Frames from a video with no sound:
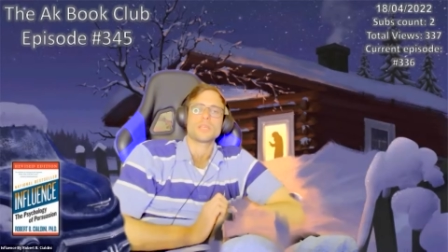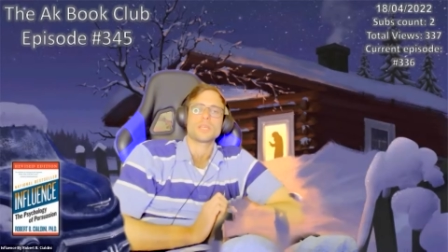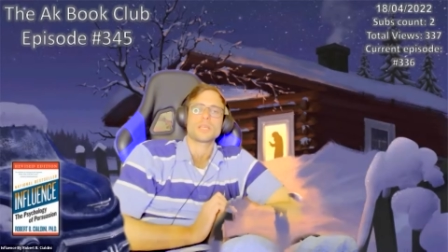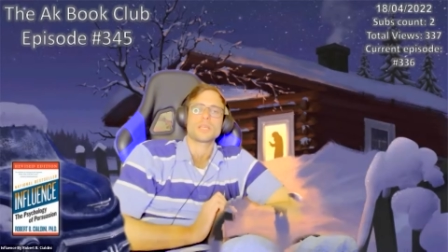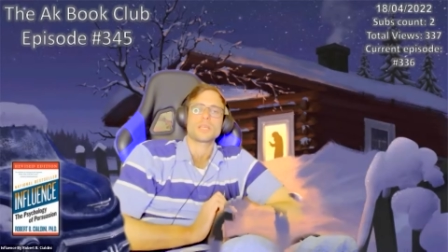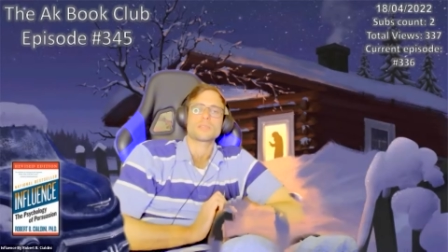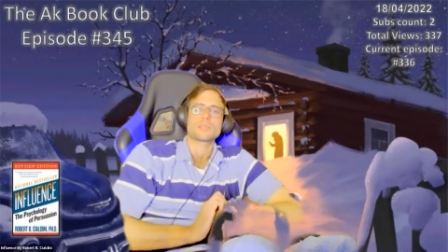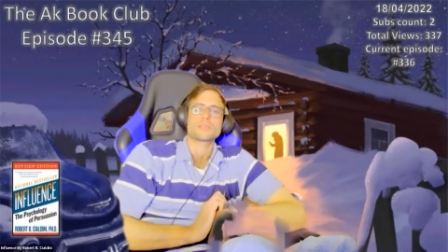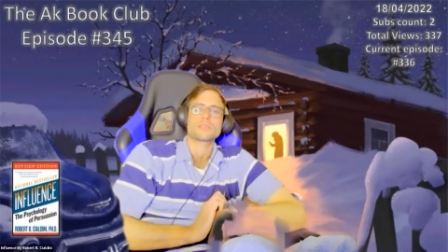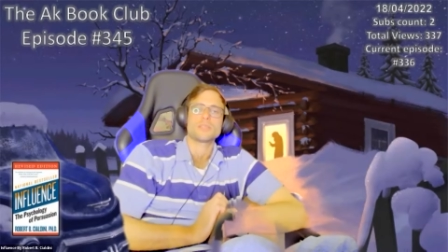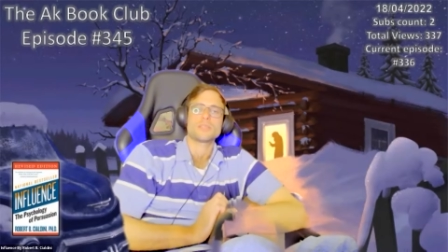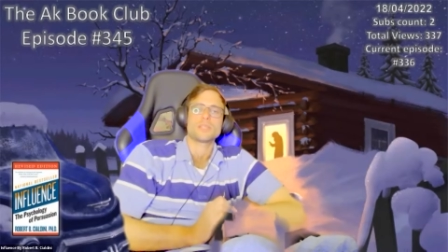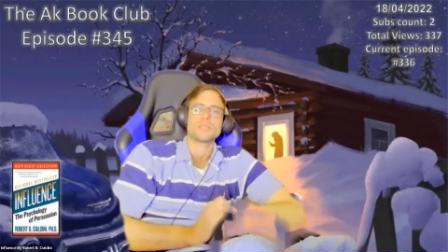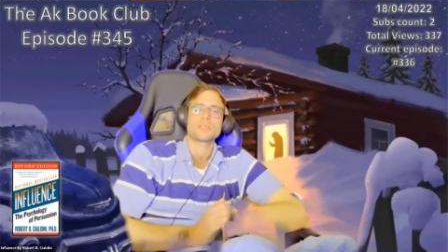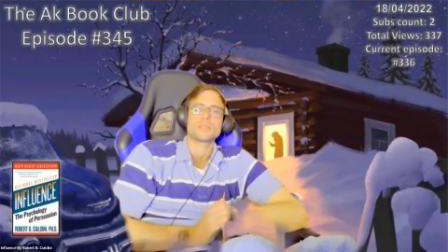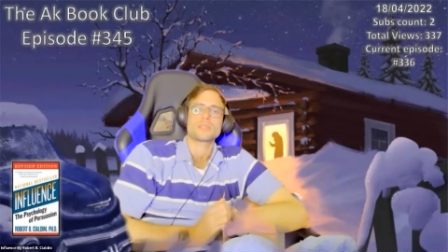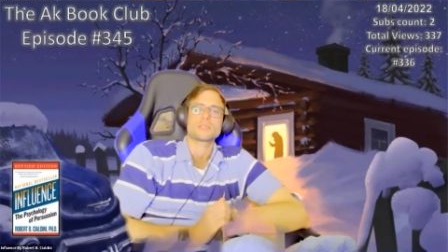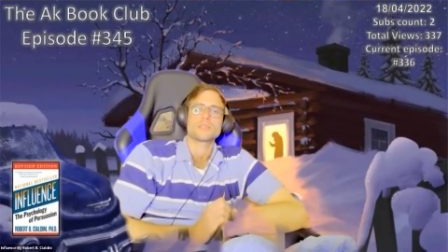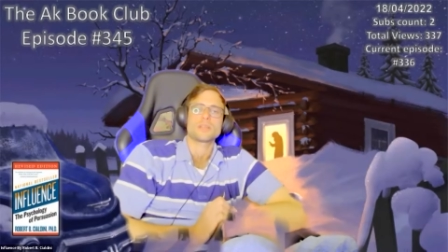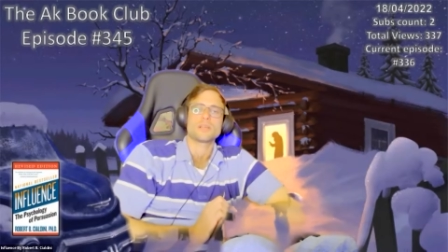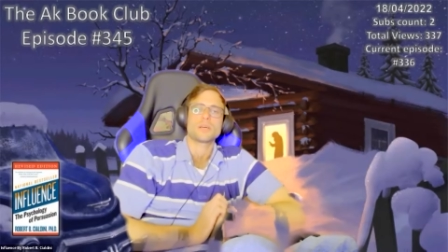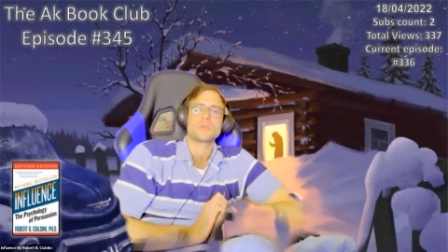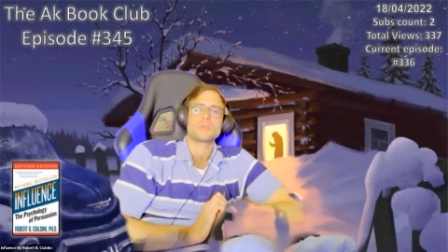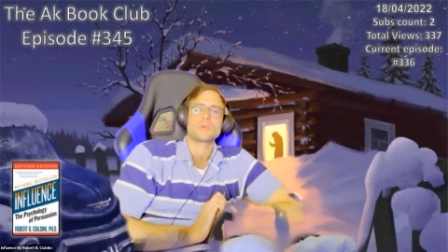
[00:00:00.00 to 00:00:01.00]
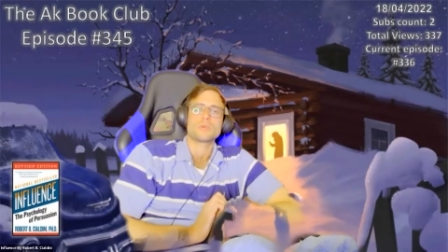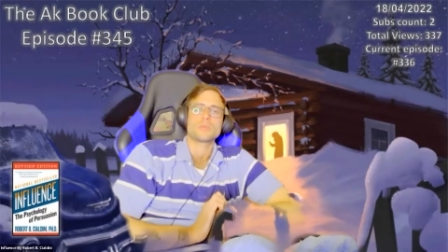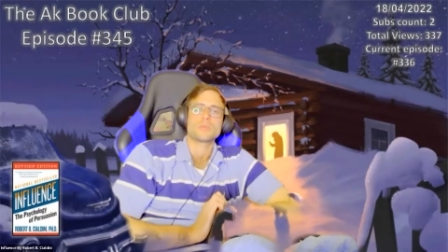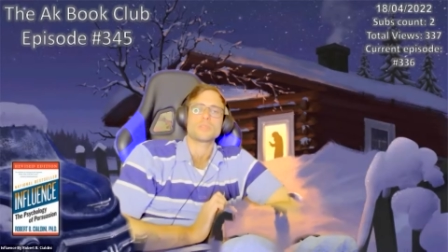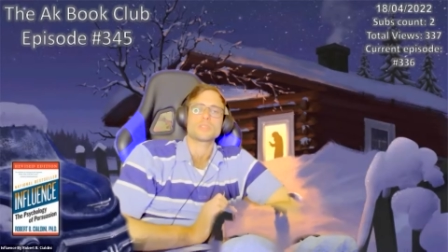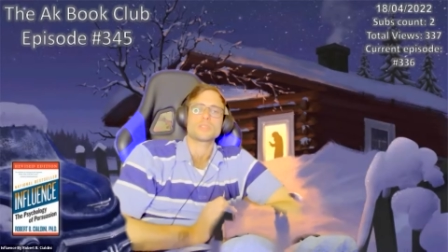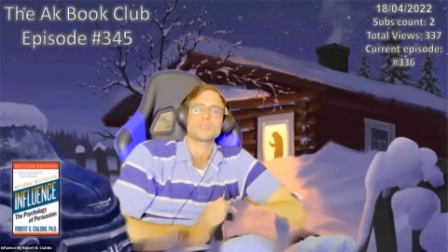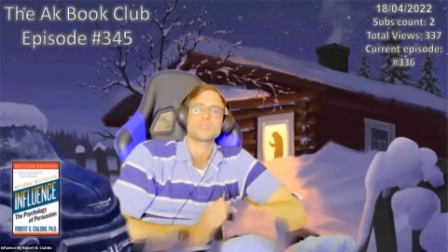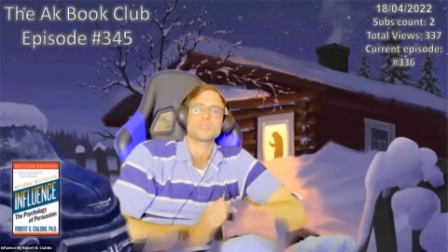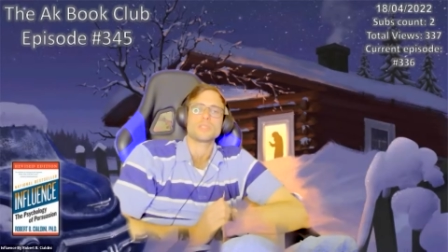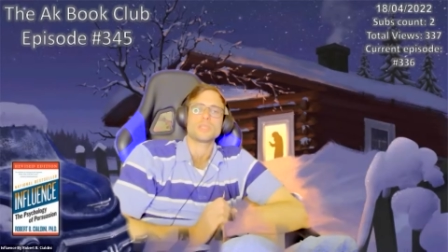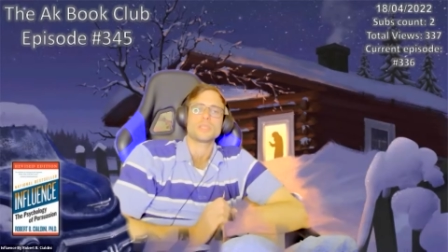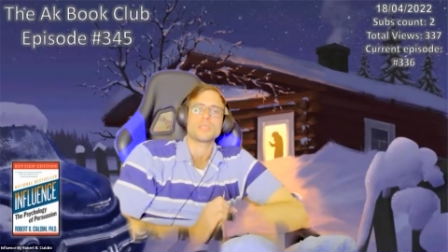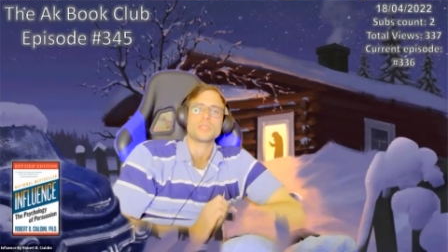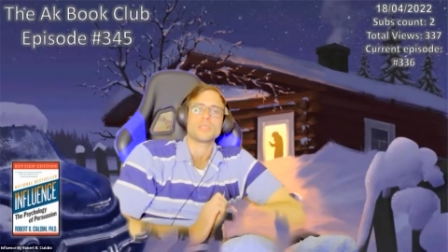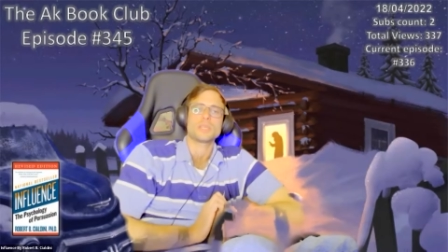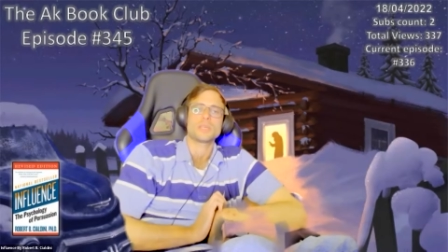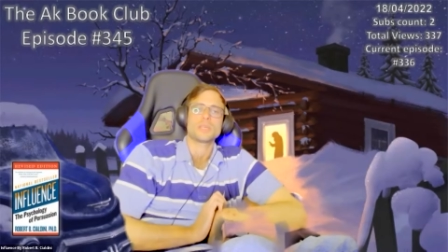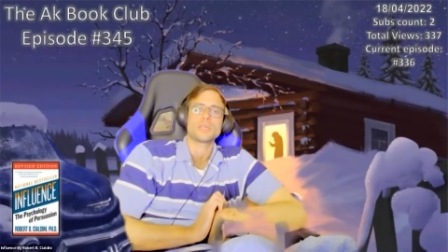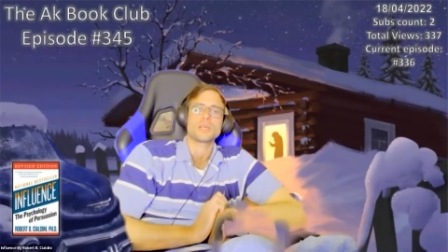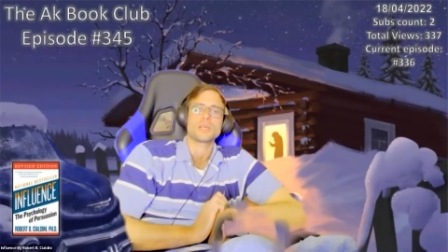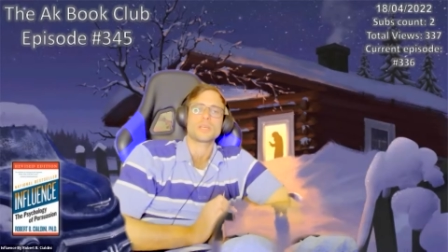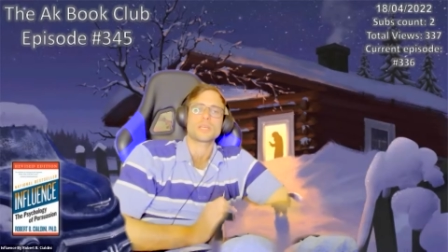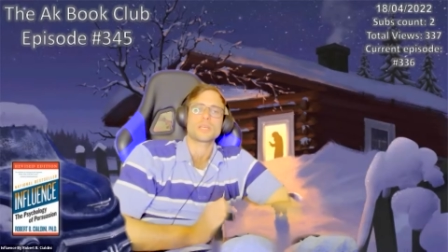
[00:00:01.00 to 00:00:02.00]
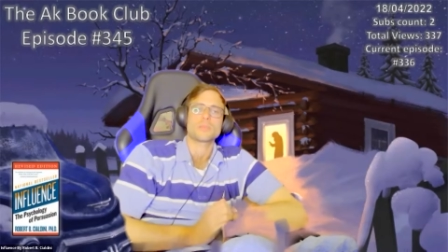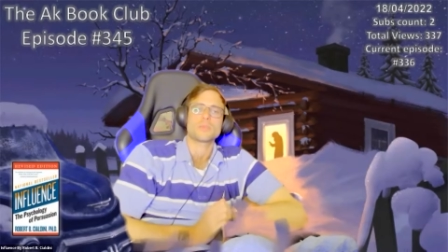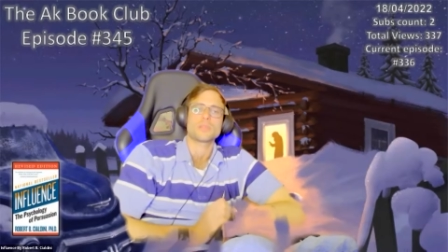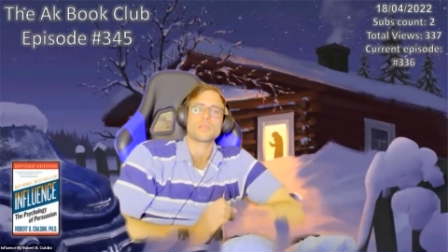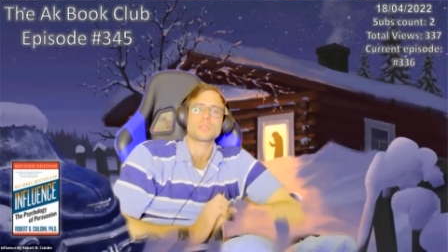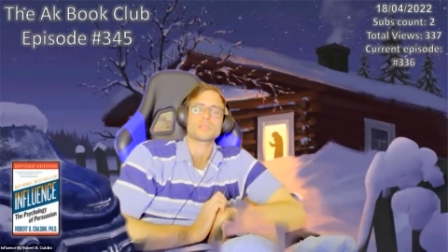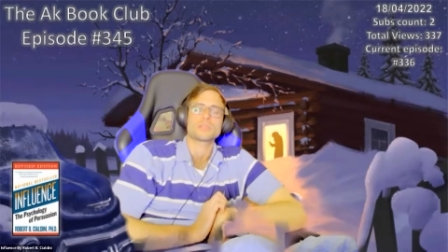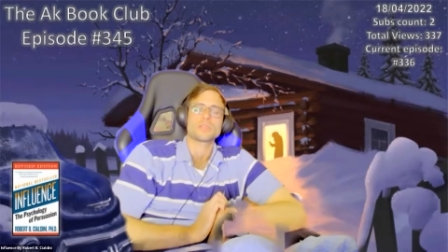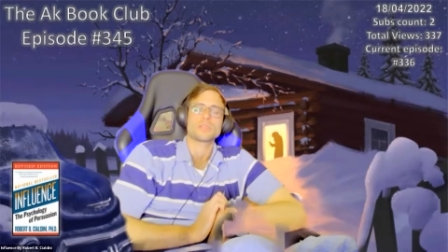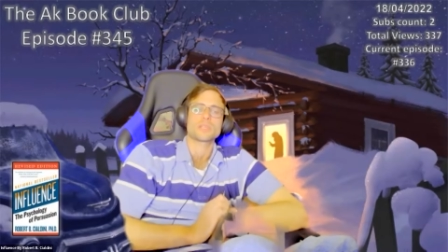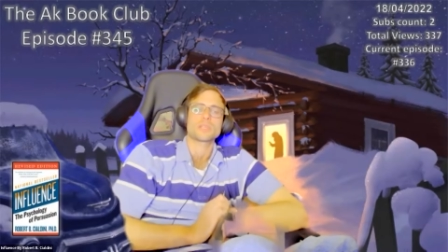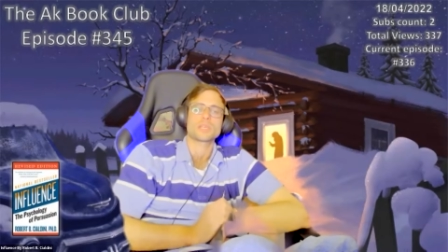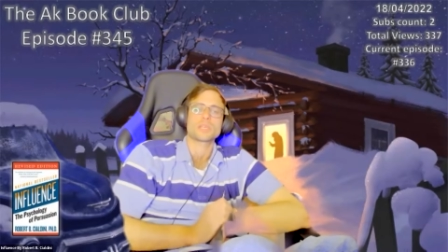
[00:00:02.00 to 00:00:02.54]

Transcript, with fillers: canceling the publicity agreement,